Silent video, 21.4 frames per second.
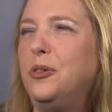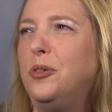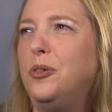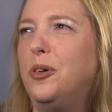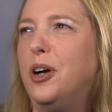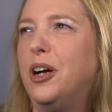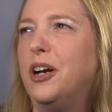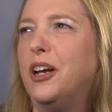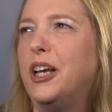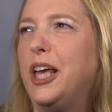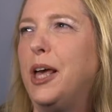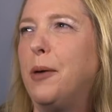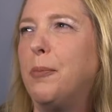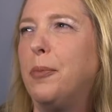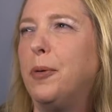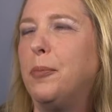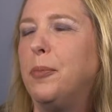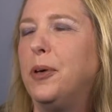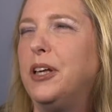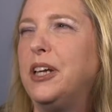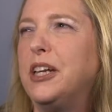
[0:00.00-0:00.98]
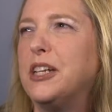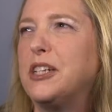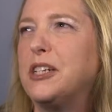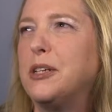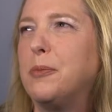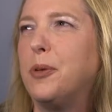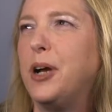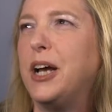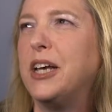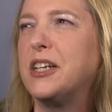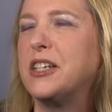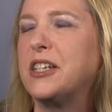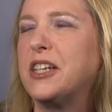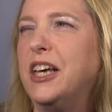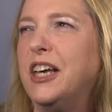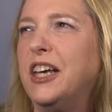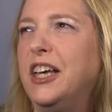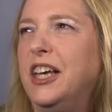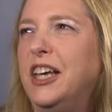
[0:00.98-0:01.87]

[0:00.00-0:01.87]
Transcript: who are at Camp Abilities Nebraska,